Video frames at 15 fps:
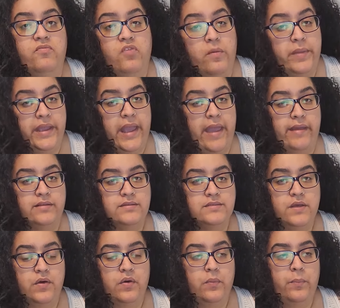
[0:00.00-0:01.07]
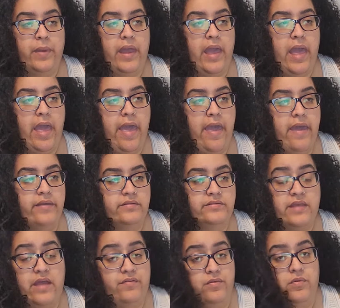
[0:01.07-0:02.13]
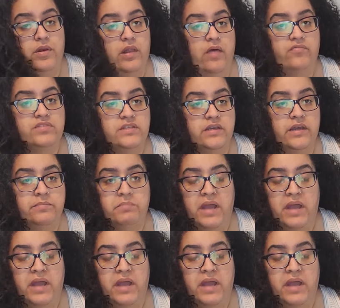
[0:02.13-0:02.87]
foaming hand soap, and everyone loves it.